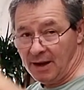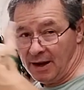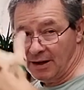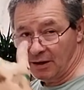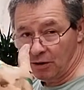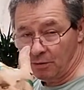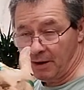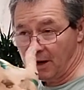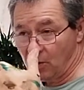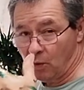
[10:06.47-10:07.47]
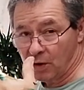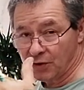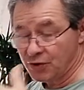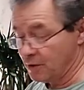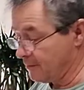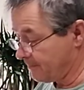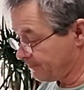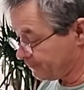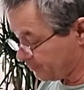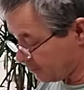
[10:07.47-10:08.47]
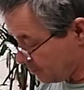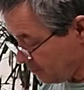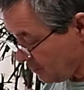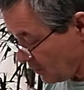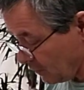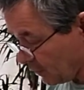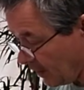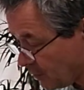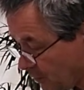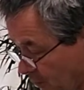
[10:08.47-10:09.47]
and yellow to make orange. So that's what